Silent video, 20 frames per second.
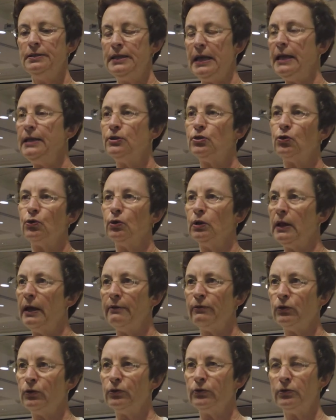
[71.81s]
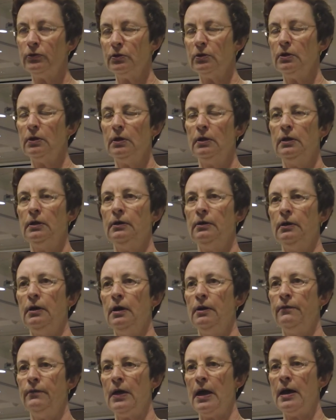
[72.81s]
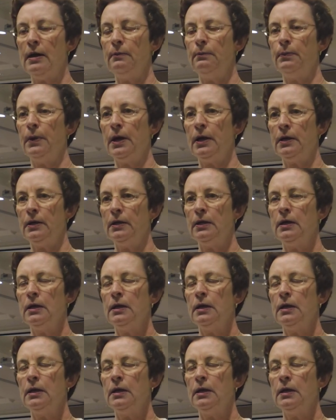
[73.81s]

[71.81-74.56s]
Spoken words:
dates or levels of that, but